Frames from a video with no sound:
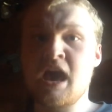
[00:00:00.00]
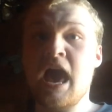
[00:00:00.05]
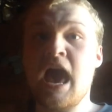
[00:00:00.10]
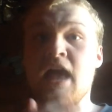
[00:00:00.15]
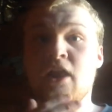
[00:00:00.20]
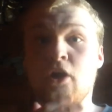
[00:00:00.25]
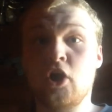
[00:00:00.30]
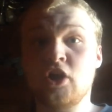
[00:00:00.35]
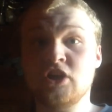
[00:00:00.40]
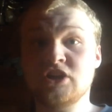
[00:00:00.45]

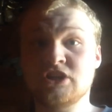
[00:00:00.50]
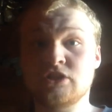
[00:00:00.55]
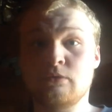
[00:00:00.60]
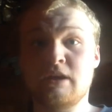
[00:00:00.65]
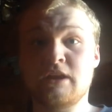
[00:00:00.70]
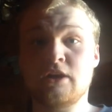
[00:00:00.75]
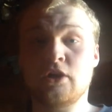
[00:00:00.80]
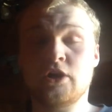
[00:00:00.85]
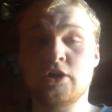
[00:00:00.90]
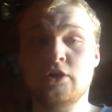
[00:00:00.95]
And also
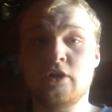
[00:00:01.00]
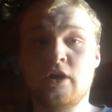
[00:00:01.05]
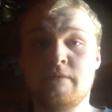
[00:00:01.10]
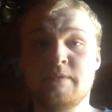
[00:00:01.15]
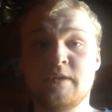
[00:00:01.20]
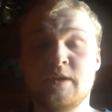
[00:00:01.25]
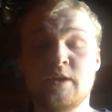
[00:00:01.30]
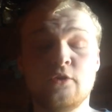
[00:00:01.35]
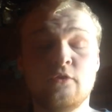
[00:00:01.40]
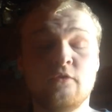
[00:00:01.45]
in honor of
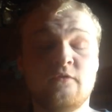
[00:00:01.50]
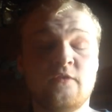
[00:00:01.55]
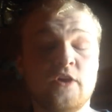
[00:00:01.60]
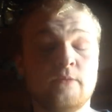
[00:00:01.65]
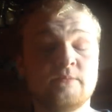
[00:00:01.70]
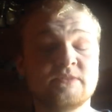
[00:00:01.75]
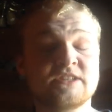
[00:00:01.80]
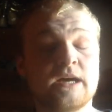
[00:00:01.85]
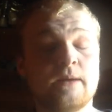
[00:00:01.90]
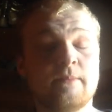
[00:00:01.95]
the new
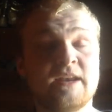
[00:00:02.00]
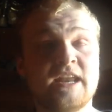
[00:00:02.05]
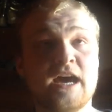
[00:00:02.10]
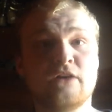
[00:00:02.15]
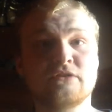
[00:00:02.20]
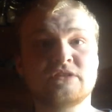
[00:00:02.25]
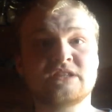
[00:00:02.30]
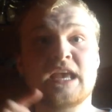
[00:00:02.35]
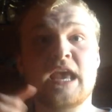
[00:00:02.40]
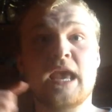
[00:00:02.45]
films coming
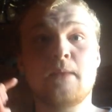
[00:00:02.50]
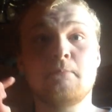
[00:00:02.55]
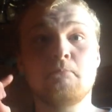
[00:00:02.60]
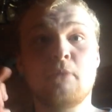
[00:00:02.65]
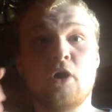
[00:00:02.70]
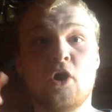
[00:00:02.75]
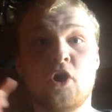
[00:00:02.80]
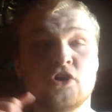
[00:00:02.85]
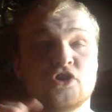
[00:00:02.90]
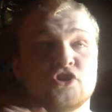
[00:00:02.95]
out in
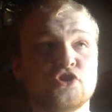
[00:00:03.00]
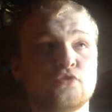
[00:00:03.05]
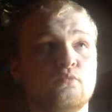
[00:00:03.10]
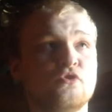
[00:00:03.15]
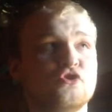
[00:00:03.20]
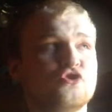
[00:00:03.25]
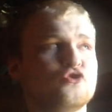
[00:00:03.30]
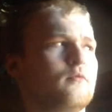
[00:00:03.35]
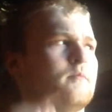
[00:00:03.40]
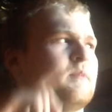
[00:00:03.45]
March,
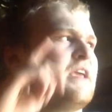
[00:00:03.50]
which will